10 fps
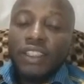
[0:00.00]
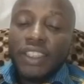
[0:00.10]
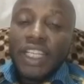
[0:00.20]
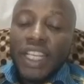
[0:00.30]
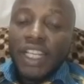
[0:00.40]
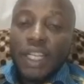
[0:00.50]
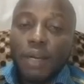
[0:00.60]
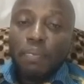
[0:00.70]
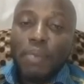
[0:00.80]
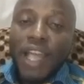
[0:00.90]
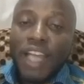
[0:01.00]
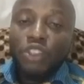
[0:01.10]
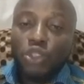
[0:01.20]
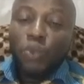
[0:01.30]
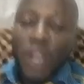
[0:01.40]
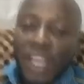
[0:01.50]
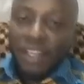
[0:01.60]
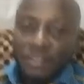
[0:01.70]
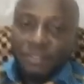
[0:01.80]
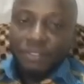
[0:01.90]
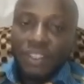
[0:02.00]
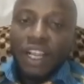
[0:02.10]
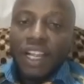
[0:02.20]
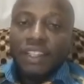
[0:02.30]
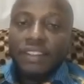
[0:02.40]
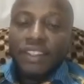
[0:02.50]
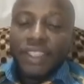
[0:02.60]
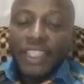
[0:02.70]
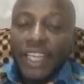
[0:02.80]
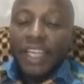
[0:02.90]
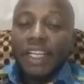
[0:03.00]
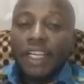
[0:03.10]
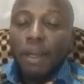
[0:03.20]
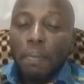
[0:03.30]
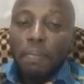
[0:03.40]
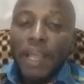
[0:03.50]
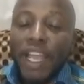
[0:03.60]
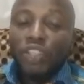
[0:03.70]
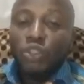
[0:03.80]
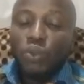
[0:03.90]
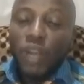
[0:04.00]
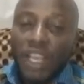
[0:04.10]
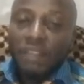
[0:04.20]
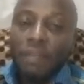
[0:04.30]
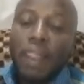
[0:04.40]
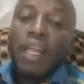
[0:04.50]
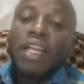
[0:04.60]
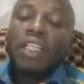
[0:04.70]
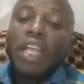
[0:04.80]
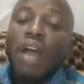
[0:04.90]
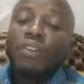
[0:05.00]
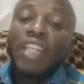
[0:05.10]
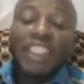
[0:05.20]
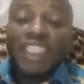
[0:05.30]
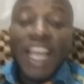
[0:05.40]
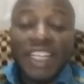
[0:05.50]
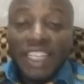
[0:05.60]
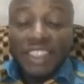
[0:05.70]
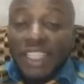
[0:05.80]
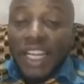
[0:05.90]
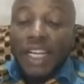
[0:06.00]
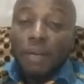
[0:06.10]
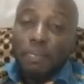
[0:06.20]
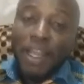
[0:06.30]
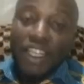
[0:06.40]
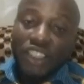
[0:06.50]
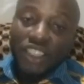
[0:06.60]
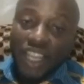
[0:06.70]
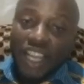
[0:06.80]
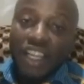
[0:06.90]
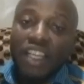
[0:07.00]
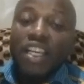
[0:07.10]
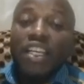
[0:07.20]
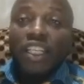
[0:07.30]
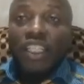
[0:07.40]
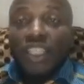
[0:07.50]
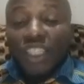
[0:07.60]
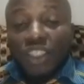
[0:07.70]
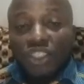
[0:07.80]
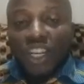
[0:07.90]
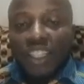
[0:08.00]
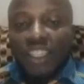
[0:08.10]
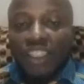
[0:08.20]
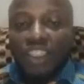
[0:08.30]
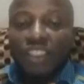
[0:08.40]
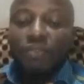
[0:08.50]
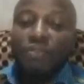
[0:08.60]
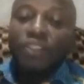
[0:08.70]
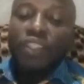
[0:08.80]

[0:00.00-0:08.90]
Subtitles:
think, pair, square. Think, pair, square. Now, just like the think, pair, share, in this strategy,